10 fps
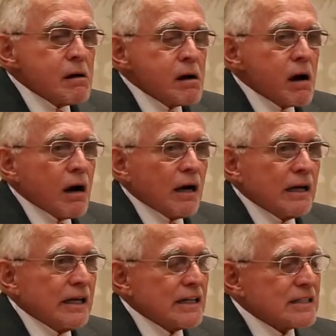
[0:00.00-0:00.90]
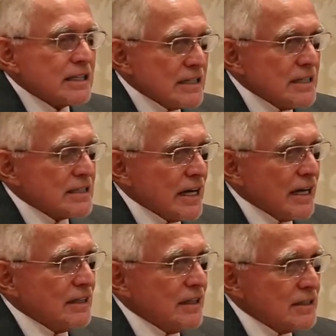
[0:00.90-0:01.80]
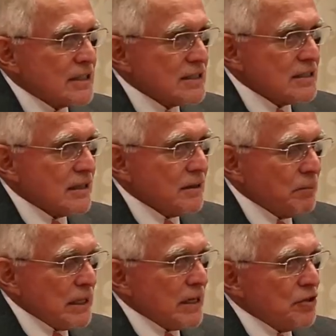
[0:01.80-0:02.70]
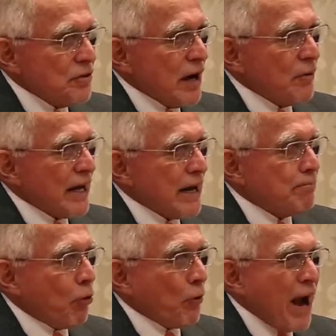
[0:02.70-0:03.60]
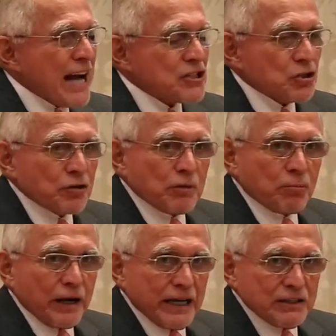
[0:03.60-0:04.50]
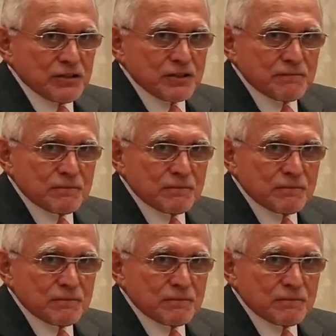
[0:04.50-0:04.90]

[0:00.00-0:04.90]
uh, is, as he said, he says, uh, "Peña, you got we got to boraxo their brains."